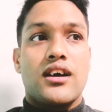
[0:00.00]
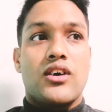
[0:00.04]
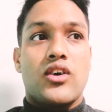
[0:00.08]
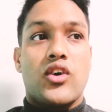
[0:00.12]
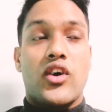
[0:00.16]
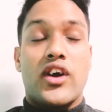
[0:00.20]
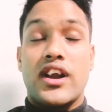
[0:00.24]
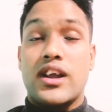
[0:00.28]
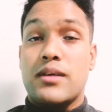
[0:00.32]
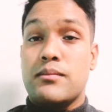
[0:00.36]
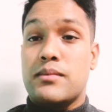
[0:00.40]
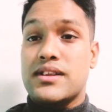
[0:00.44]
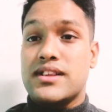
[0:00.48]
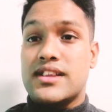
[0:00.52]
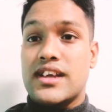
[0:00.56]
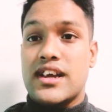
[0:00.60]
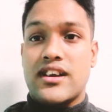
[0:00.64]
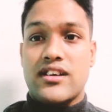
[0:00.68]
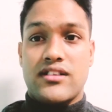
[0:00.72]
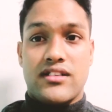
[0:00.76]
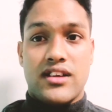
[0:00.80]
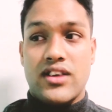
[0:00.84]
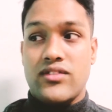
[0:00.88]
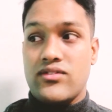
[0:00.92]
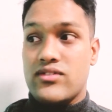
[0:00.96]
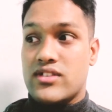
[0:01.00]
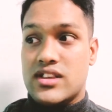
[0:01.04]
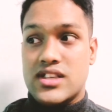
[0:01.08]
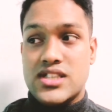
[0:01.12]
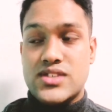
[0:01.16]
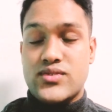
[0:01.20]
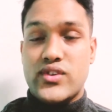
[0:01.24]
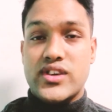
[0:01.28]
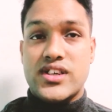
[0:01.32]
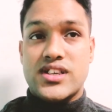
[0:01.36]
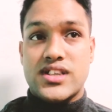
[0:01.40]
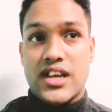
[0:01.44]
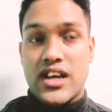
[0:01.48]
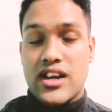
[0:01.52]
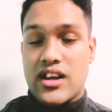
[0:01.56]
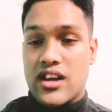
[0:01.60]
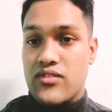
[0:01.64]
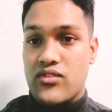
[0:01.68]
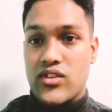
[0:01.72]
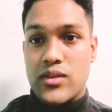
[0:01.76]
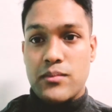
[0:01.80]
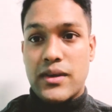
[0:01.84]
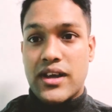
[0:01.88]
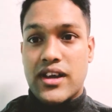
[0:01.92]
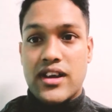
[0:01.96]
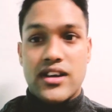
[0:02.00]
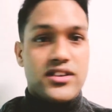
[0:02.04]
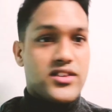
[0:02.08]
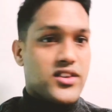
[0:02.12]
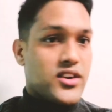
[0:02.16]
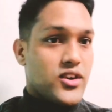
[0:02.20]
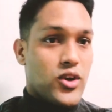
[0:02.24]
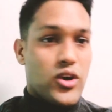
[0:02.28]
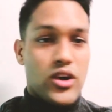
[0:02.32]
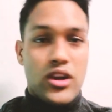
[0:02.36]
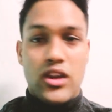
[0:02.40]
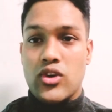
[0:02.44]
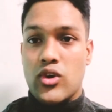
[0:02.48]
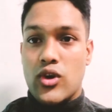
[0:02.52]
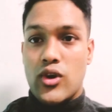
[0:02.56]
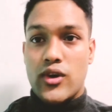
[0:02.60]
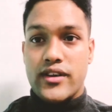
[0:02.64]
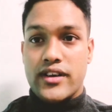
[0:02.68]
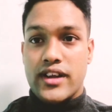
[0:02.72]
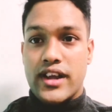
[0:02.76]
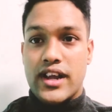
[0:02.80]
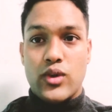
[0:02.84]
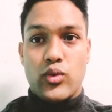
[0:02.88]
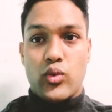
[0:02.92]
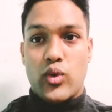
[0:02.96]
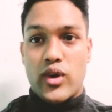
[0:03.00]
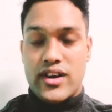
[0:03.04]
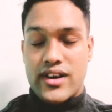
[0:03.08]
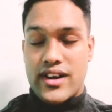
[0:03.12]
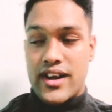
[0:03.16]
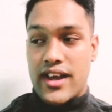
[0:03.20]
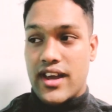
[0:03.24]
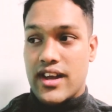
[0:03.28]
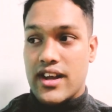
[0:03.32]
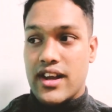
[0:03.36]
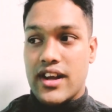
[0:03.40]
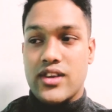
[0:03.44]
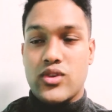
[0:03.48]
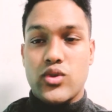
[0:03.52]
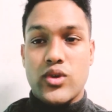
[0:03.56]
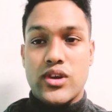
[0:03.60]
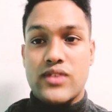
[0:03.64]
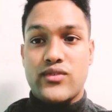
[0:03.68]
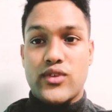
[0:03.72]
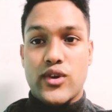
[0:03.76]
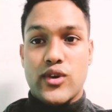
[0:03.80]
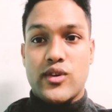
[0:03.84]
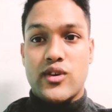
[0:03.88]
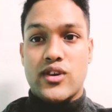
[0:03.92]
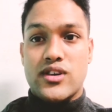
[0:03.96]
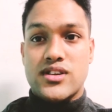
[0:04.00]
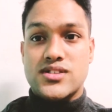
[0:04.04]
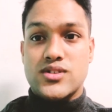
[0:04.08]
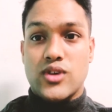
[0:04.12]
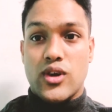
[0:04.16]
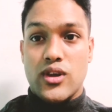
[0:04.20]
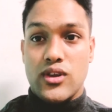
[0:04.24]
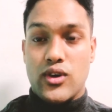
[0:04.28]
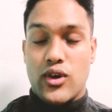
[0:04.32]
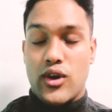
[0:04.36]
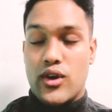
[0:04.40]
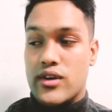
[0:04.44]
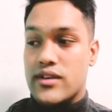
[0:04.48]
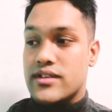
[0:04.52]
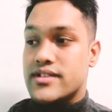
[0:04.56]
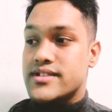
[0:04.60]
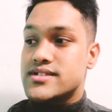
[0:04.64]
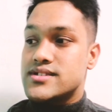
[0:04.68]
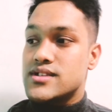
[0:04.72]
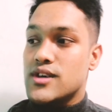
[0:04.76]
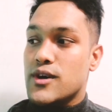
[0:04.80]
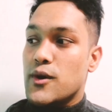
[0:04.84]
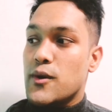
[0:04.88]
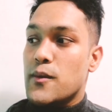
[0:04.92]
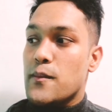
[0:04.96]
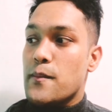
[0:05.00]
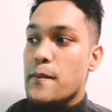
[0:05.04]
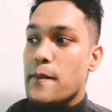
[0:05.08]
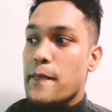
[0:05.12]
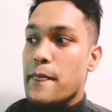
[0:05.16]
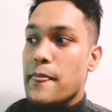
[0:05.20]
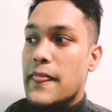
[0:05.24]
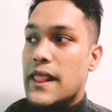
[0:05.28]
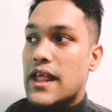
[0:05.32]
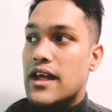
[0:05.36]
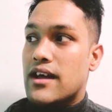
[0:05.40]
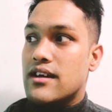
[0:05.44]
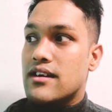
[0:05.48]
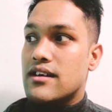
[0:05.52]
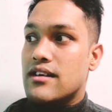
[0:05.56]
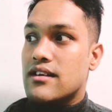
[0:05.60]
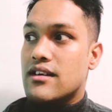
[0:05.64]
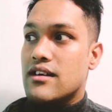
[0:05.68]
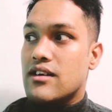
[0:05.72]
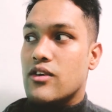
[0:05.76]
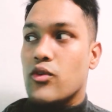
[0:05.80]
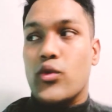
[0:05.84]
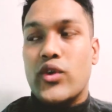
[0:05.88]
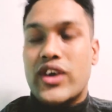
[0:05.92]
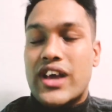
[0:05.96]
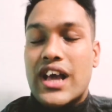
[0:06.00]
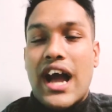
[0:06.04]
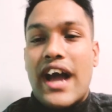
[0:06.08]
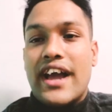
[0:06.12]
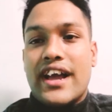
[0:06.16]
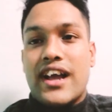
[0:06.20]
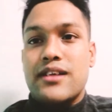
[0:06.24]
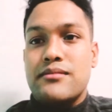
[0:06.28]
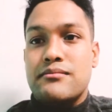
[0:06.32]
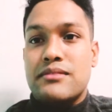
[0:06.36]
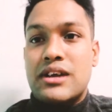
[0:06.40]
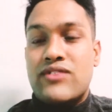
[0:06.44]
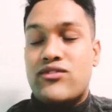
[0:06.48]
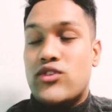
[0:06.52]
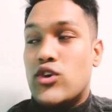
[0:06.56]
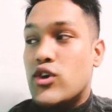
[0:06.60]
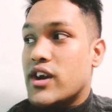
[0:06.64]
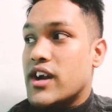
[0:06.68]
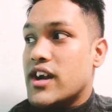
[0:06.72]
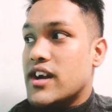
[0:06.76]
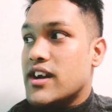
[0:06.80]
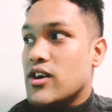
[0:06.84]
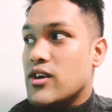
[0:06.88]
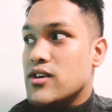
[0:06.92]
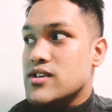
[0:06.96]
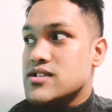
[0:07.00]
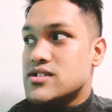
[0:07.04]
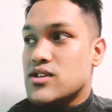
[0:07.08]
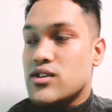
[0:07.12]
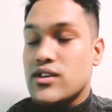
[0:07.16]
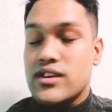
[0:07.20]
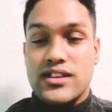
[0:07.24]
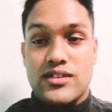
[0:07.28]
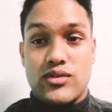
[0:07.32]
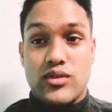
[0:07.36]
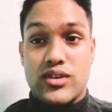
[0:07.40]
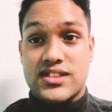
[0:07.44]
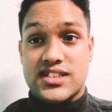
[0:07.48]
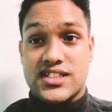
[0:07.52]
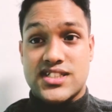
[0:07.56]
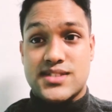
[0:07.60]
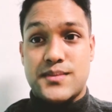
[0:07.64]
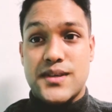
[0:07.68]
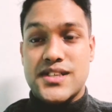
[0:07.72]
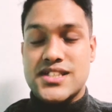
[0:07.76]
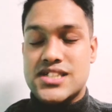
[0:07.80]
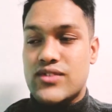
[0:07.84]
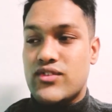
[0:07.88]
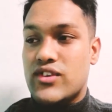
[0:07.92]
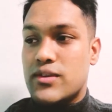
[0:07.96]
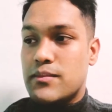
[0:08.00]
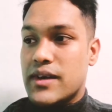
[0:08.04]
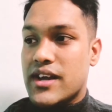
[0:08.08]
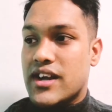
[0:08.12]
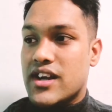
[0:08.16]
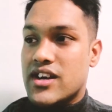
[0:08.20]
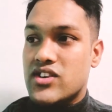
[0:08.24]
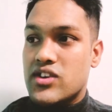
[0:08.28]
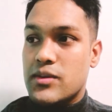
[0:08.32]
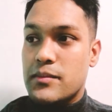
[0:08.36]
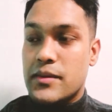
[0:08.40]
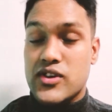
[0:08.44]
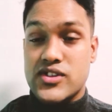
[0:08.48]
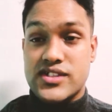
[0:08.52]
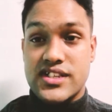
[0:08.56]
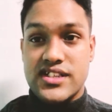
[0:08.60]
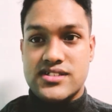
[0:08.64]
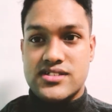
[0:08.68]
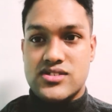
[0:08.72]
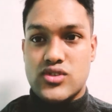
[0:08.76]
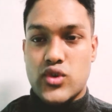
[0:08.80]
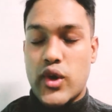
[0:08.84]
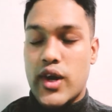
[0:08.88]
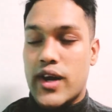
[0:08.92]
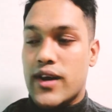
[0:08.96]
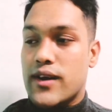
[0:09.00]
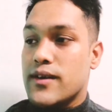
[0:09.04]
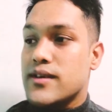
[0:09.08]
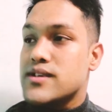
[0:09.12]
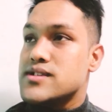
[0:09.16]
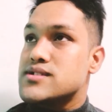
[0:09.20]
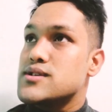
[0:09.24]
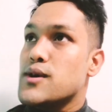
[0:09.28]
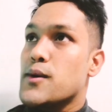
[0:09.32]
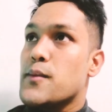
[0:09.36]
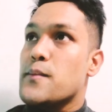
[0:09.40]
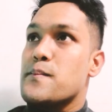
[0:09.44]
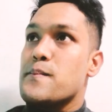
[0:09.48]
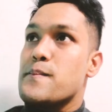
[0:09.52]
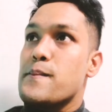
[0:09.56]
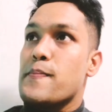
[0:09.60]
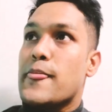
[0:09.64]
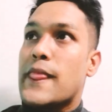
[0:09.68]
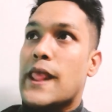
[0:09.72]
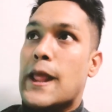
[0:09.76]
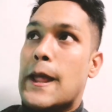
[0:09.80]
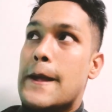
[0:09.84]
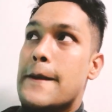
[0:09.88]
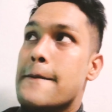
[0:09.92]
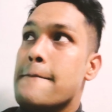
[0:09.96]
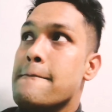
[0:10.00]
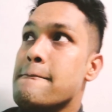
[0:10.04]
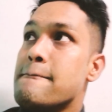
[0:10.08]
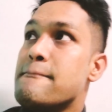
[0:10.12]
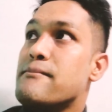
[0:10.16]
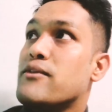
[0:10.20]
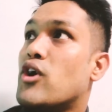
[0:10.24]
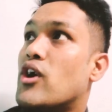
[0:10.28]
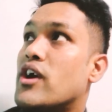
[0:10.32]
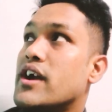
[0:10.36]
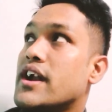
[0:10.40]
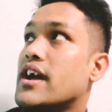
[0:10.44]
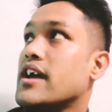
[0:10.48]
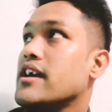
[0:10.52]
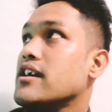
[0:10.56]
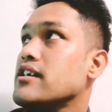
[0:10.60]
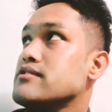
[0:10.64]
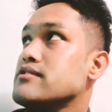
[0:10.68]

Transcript: whenever they arrive, this fish arrive in my country, all gone in one day. In 24 hours, all gone. So, I can afford it also. It was expensive in my country because it's rare. So, when